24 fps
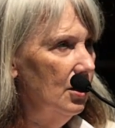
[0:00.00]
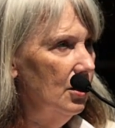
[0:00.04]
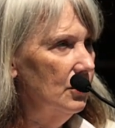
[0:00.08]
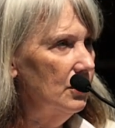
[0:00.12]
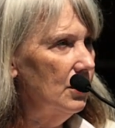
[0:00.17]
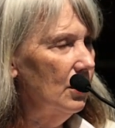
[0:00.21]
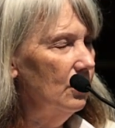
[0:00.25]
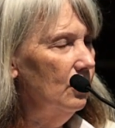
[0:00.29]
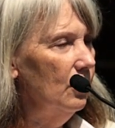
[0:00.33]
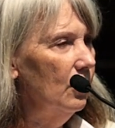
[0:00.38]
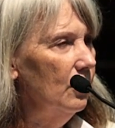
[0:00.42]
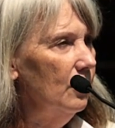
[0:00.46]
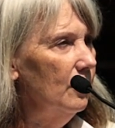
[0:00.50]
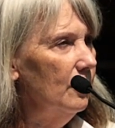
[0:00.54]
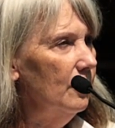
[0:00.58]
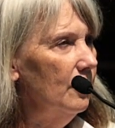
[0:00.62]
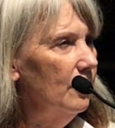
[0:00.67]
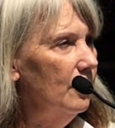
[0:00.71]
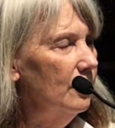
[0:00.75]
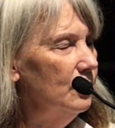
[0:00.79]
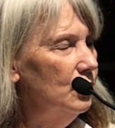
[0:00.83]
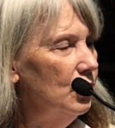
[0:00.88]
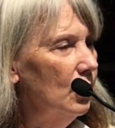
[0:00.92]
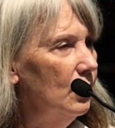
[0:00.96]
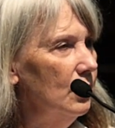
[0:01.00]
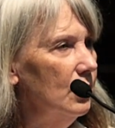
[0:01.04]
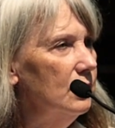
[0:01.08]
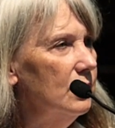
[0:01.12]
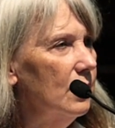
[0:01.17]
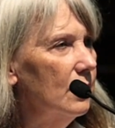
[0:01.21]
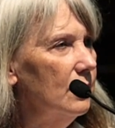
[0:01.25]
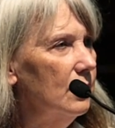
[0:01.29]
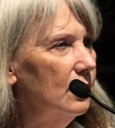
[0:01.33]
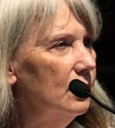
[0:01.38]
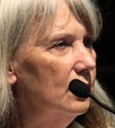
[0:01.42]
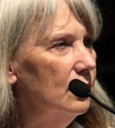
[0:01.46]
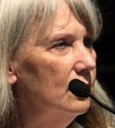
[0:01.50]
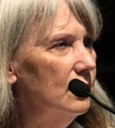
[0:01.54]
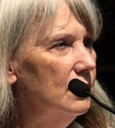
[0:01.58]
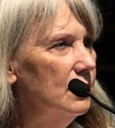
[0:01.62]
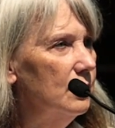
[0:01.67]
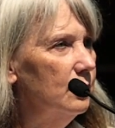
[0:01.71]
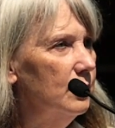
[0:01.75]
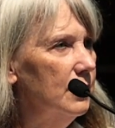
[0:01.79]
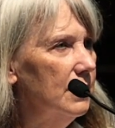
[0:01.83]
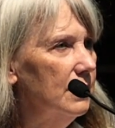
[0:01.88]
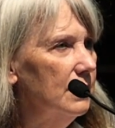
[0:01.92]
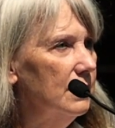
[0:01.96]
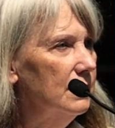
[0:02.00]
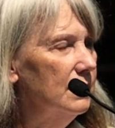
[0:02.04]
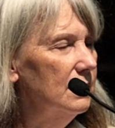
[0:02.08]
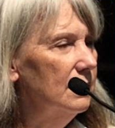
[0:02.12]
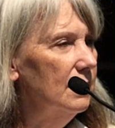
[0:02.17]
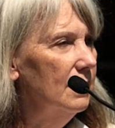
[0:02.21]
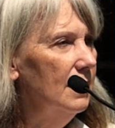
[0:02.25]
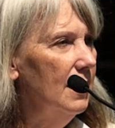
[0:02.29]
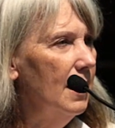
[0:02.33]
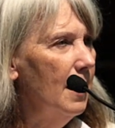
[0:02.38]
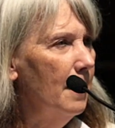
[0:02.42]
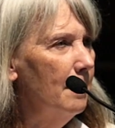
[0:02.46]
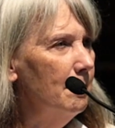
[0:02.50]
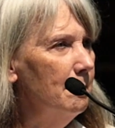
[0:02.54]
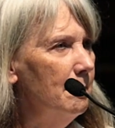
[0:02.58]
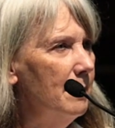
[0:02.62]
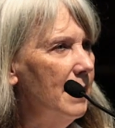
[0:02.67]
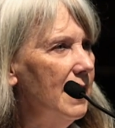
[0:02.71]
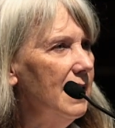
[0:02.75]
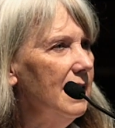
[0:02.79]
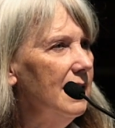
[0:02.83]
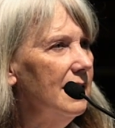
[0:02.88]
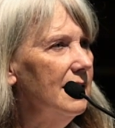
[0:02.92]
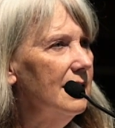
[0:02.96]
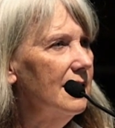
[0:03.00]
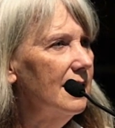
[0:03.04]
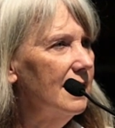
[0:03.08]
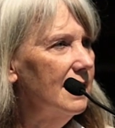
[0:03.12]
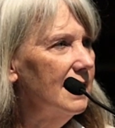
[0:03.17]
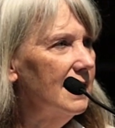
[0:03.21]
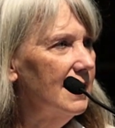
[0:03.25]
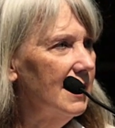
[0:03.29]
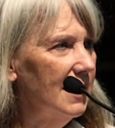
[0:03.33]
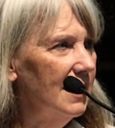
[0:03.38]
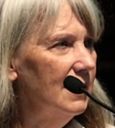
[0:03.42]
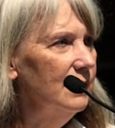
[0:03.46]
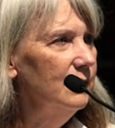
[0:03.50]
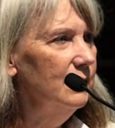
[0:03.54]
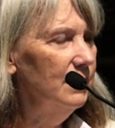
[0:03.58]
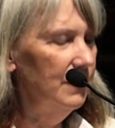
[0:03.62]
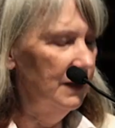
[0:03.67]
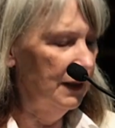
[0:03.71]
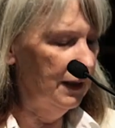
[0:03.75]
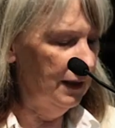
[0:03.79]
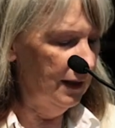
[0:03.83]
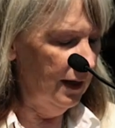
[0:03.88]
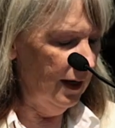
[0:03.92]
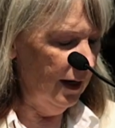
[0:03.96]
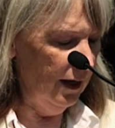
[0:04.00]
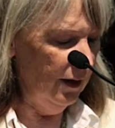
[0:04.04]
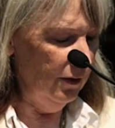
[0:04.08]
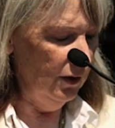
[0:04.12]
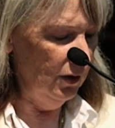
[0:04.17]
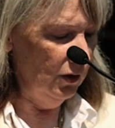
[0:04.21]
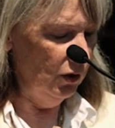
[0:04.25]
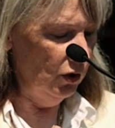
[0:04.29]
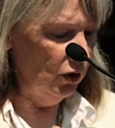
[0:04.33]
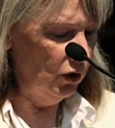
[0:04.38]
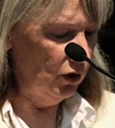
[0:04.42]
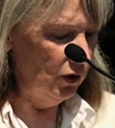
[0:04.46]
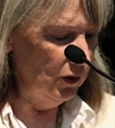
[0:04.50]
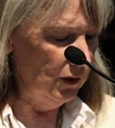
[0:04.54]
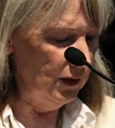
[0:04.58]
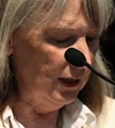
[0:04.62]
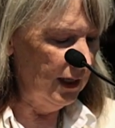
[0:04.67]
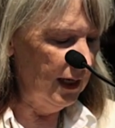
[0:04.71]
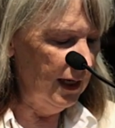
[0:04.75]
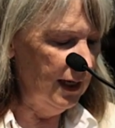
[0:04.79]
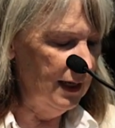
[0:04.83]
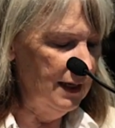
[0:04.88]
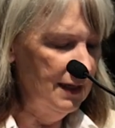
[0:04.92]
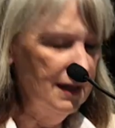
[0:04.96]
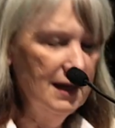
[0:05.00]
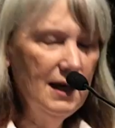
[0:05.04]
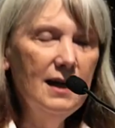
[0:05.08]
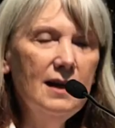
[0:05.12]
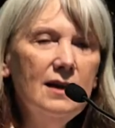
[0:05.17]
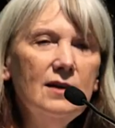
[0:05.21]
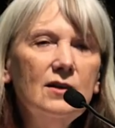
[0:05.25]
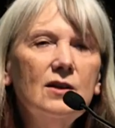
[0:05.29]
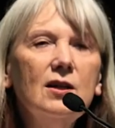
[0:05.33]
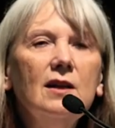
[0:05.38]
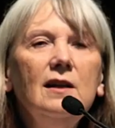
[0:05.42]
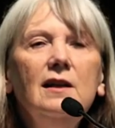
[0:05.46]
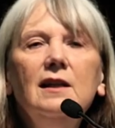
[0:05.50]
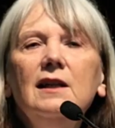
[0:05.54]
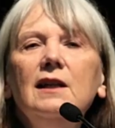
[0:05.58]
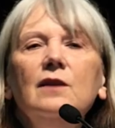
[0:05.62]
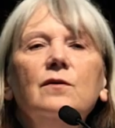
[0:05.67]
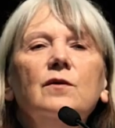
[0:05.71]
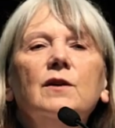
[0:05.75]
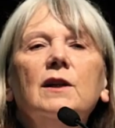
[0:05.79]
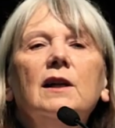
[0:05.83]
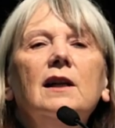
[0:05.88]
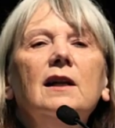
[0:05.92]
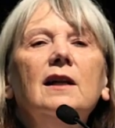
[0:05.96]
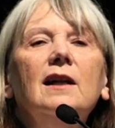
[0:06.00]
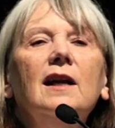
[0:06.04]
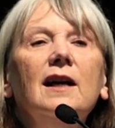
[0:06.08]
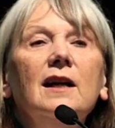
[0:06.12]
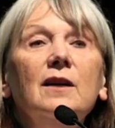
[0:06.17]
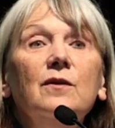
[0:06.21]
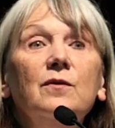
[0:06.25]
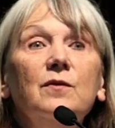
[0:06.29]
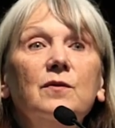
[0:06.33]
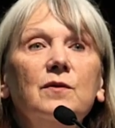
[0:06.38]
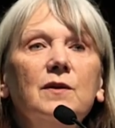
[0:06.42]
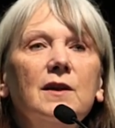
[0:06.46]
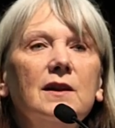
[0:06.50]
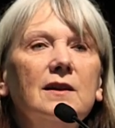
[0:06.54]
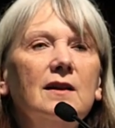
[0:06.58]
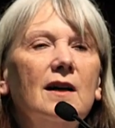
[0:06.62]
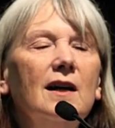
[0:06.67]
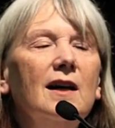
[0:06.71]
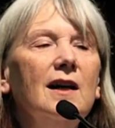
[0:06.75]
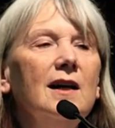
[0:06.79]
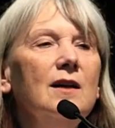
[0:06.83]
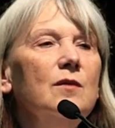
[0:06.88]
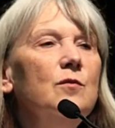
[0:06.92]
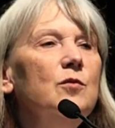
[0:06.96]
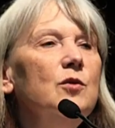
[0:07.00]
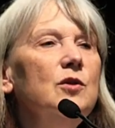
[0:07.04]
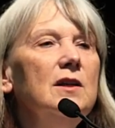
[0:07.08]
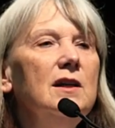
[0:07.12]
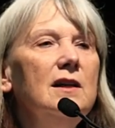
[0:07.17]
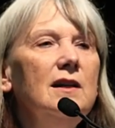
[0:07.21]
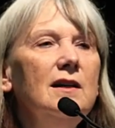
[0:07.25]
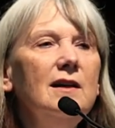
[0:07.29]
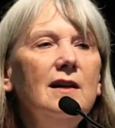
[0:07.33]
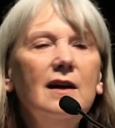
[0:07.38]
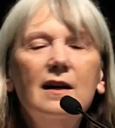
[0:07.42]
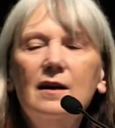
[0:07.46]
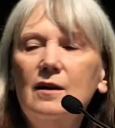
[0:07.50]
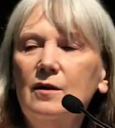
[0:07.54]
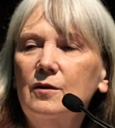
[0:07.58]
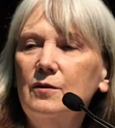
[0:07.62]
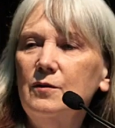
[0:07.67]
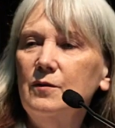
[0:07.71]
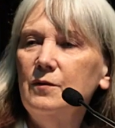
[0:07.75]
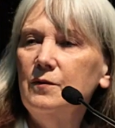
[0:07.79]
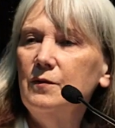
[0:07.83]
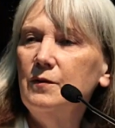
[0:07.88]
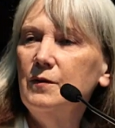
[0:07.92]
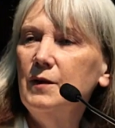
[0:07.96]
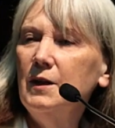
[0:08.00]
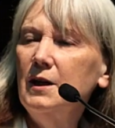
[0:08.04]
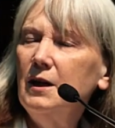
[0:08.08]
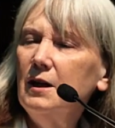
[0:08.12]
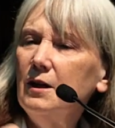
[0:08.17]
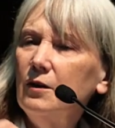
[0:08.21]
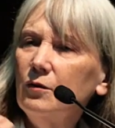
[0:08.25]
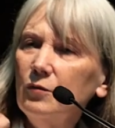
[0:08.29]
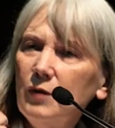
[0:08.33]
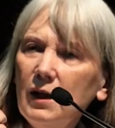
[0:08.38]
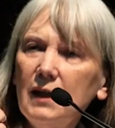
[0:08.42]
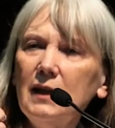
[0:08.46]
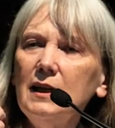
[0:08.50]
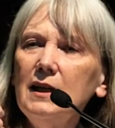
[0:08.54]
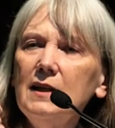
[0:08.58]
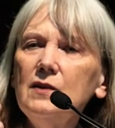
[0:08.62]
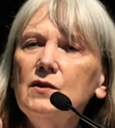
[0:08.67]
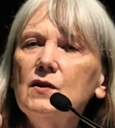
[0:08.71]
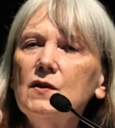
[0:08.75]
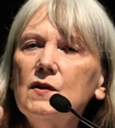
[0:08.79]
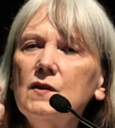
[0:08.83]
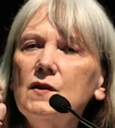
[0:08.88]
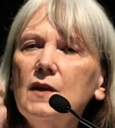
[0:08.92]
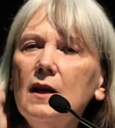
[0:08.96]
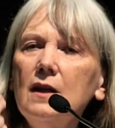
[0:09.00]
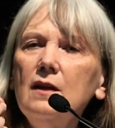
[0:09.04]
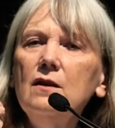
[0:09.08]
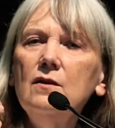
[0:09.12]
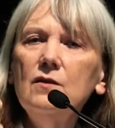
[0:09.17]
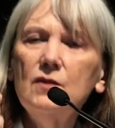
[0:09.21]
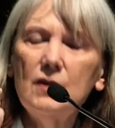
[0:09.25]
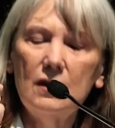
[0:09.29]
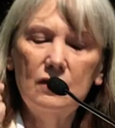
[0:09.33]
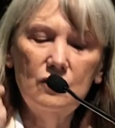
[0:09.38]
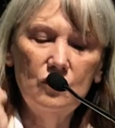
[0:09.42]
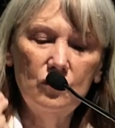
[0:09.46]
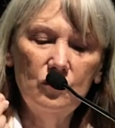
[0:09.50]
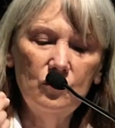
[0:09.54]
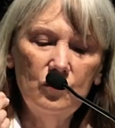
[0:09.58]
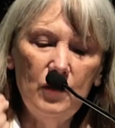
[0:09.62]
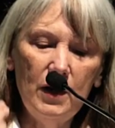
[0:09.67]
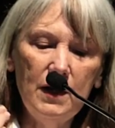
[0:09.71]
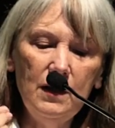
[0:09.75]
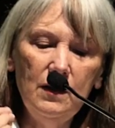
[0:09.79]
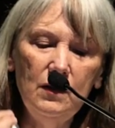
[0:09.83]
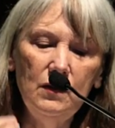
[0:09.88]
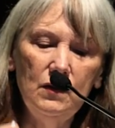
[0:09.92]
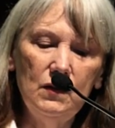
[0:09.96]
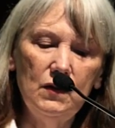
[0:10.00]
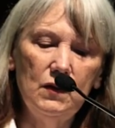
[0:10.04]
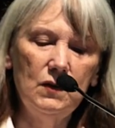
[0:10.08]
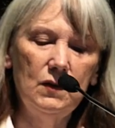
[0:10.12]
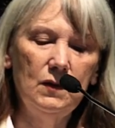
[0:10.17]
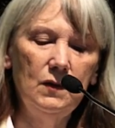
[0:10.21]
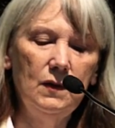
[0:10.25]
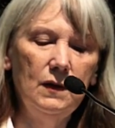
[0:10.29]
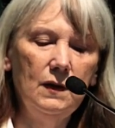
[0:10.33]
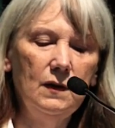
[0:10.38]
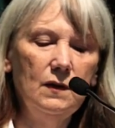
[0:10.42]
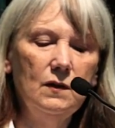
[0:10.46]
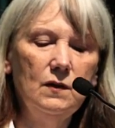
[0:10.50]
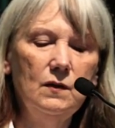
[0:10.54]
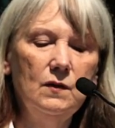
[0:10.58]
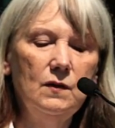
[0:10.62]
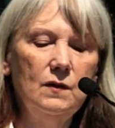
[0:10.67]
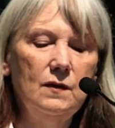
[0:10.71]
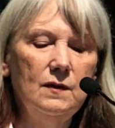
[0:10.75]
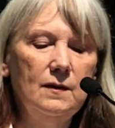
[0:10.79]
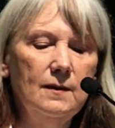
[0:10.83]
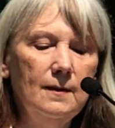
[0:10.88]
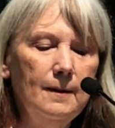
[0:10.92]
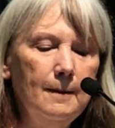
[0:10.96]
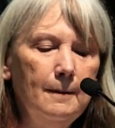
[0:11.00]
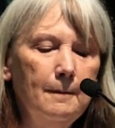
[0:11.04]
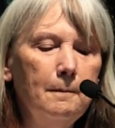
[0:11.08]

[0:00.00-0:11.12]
So, John O'Donoghue's words, "May I have the courage today to live the life that I would love," really sings and rings to this.